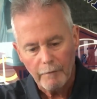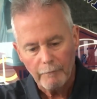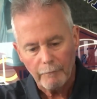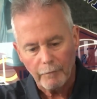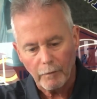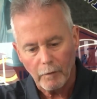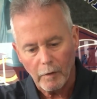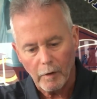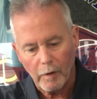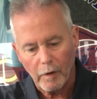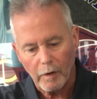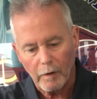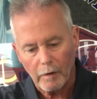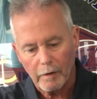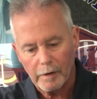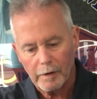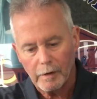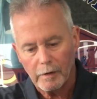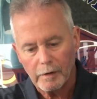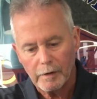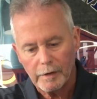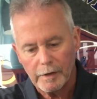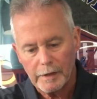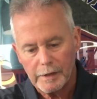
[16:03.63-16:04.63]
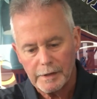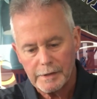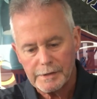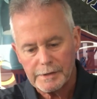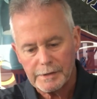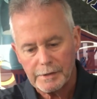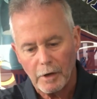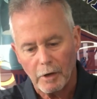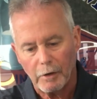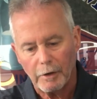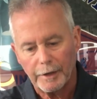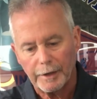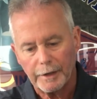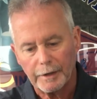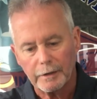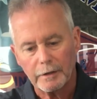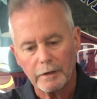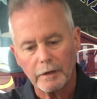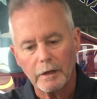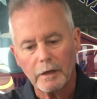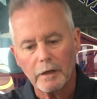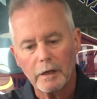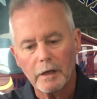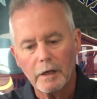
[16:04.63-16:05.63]
for
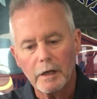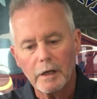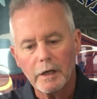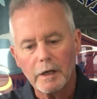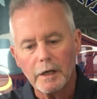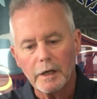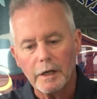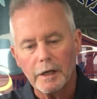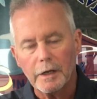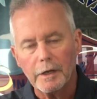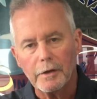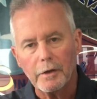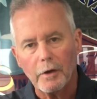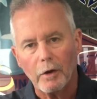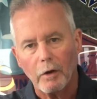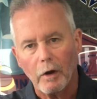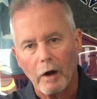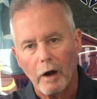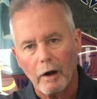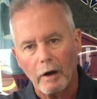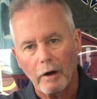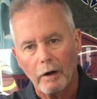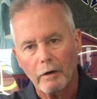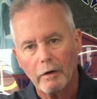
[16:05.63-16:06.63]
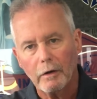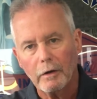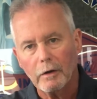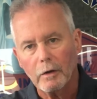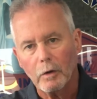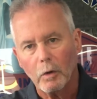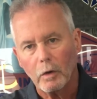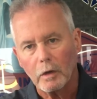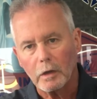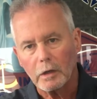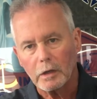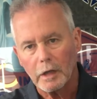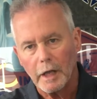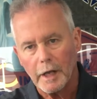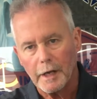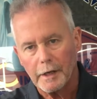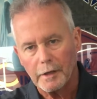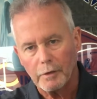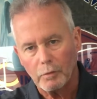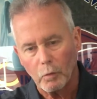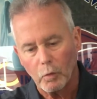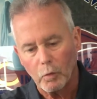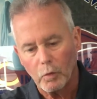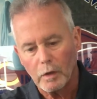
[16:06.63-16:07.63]
installing either our
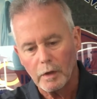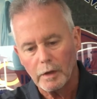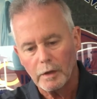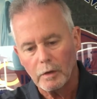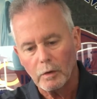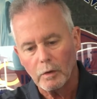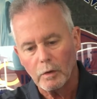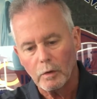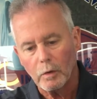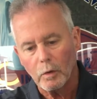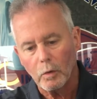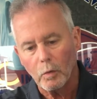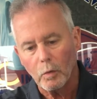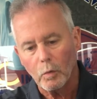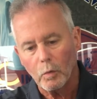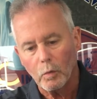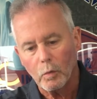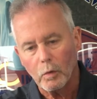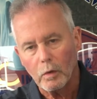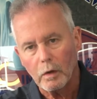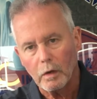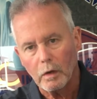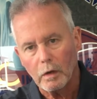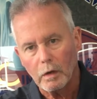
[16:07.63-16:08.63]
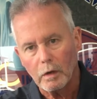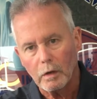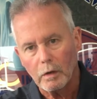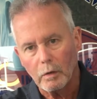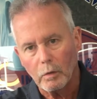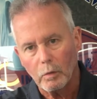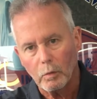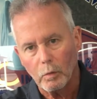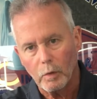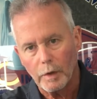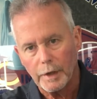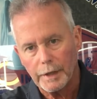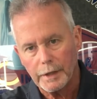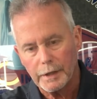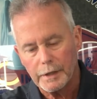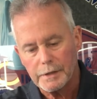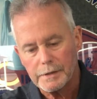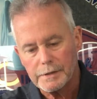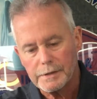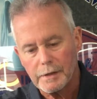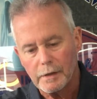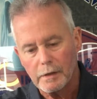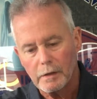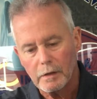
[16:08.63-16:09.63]
leaded weight
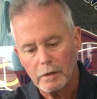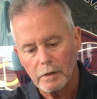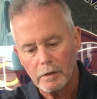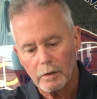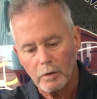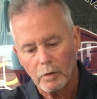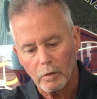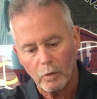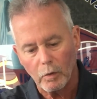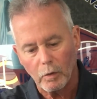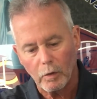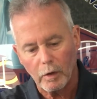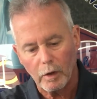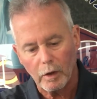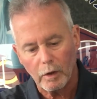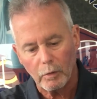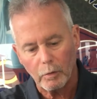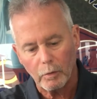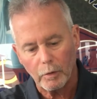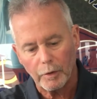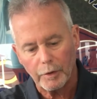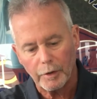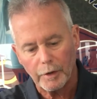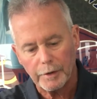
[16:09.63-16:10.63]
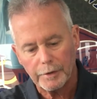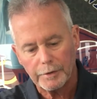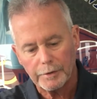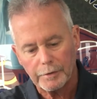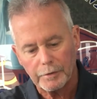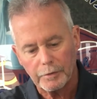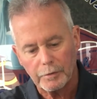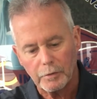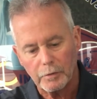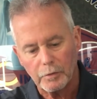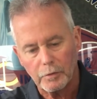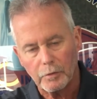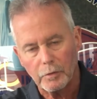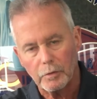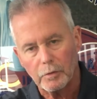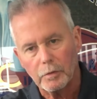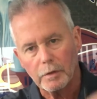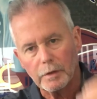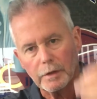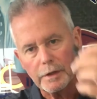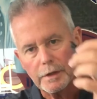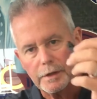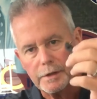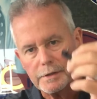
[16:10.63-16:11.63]
insert, or we're going to
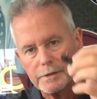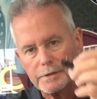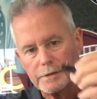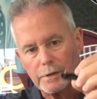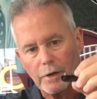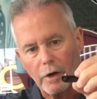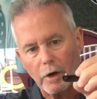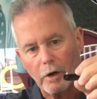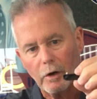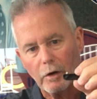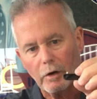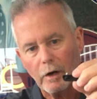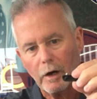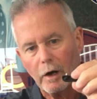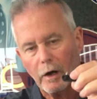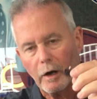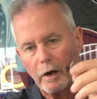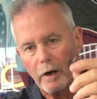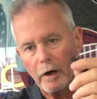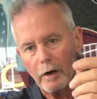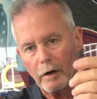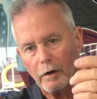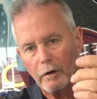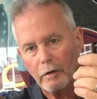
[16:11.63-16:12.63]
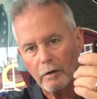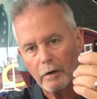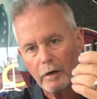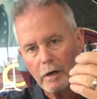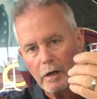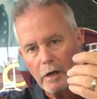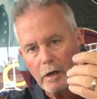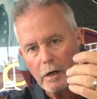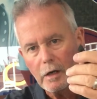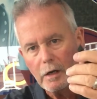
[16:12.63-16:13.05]
install our